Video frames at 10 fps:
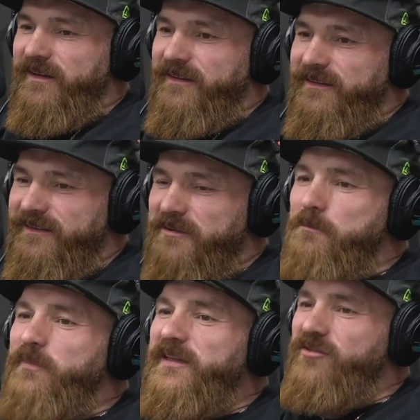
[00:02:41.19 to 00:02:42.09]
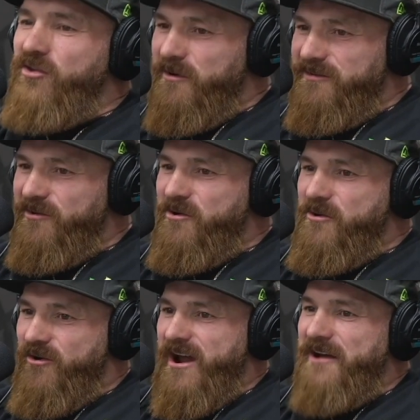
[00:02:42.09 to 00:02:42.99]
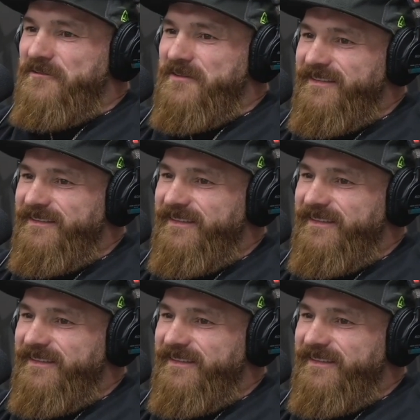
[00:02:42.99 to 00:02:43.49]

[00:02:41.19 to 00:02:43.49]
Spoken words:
to beat you at your own craft.